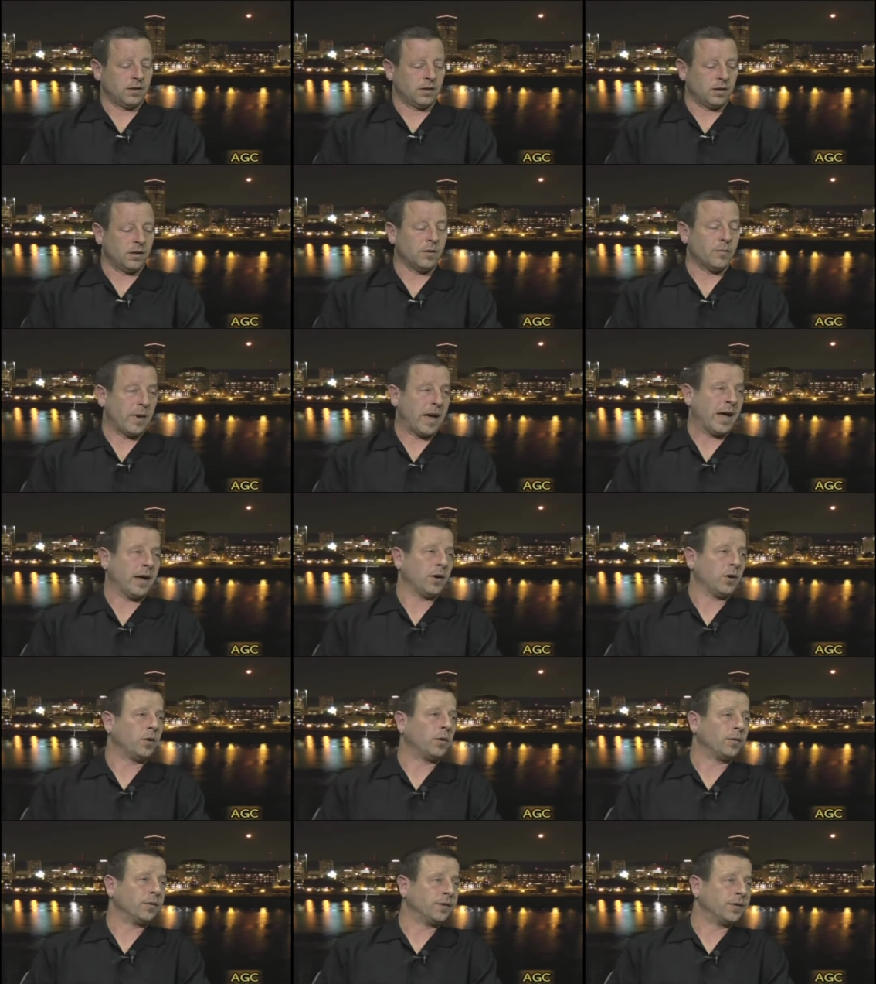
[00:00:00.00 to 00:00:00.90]
the man
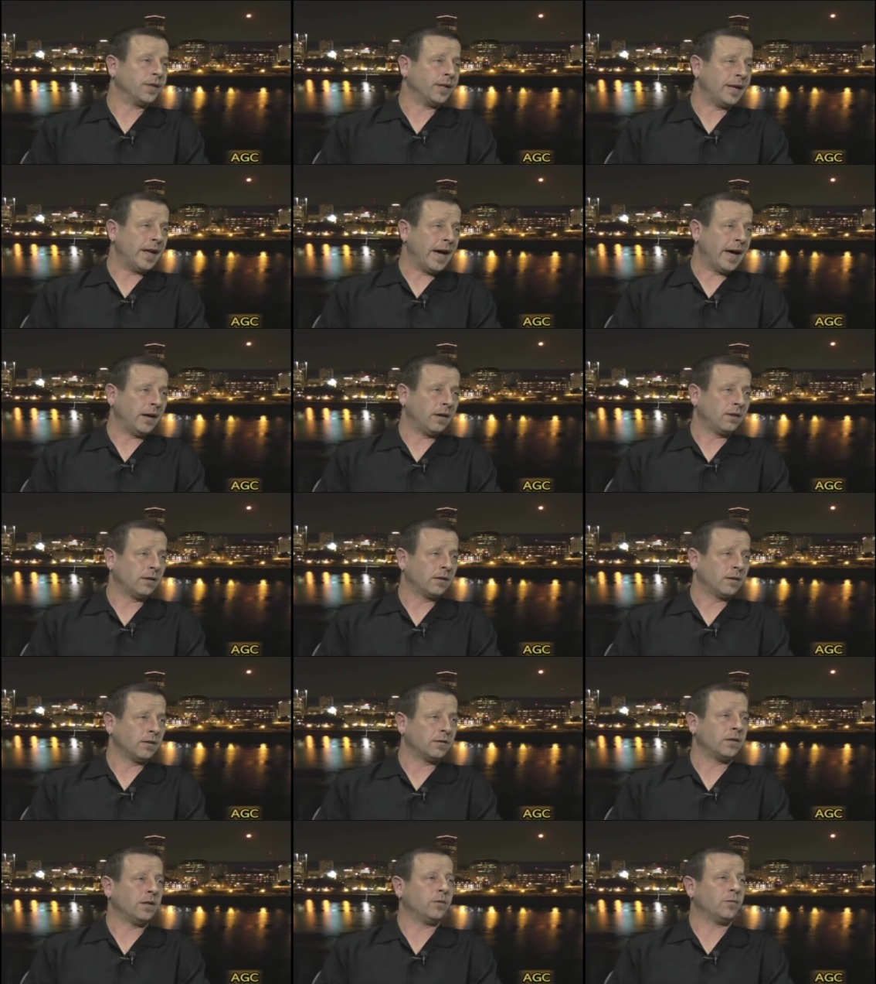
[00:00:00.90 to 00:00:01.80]
holds the debt
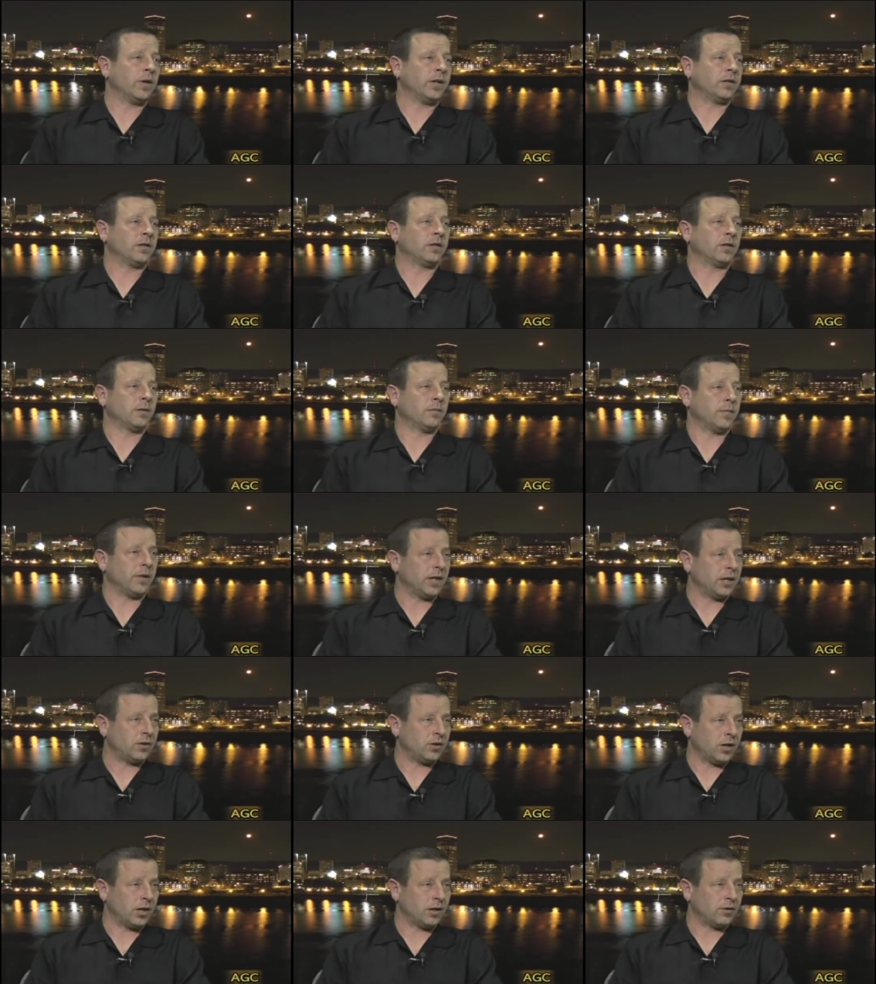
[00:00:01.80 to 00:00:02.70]
because he went to the
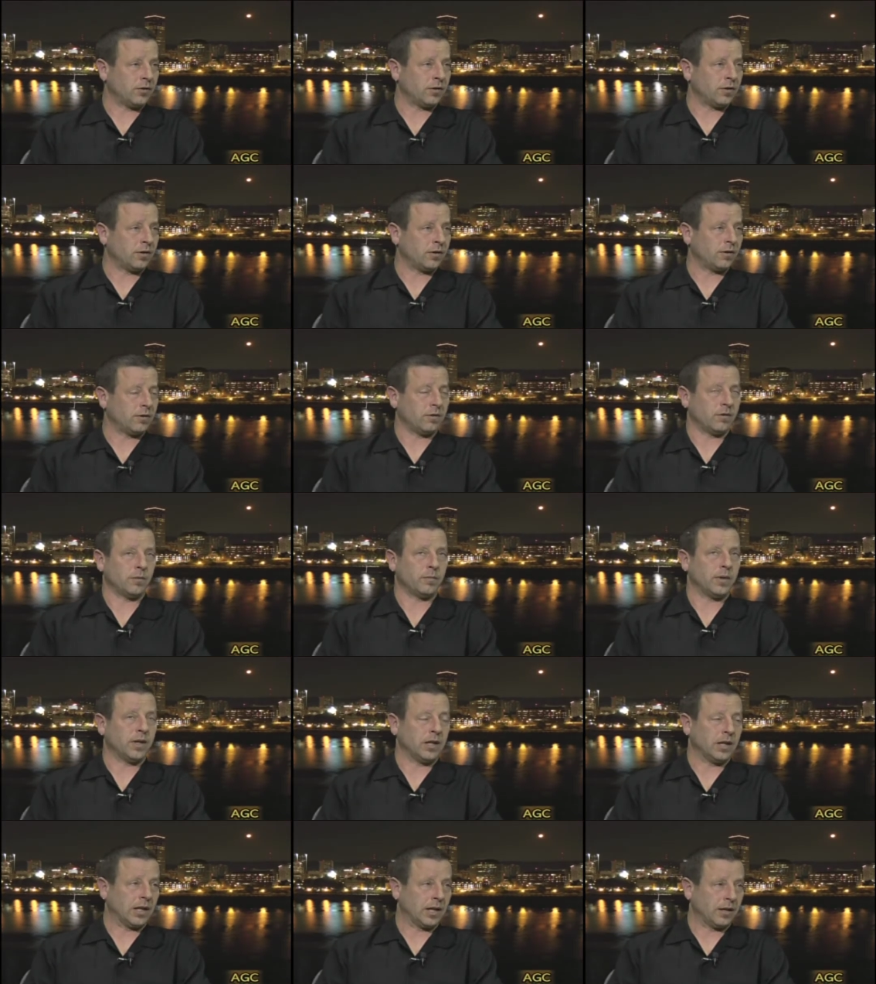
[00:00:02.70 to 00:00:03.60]
money changer or the
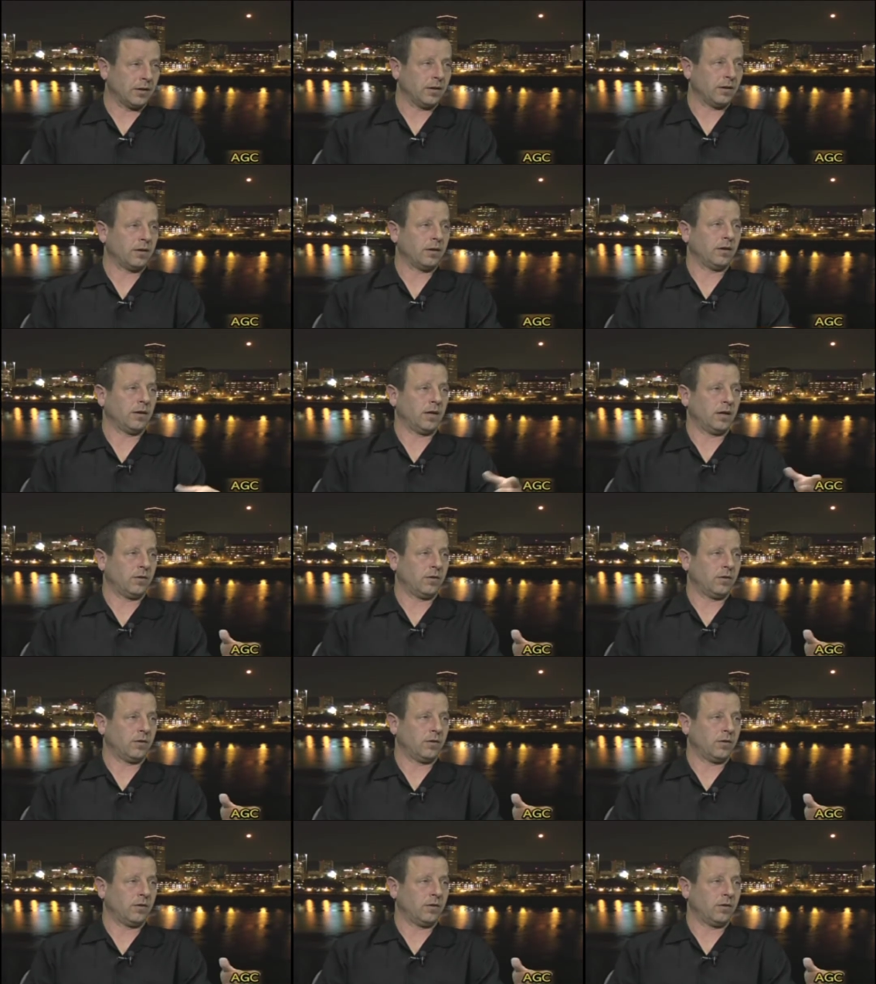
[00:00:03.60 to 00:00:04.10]
money lender and,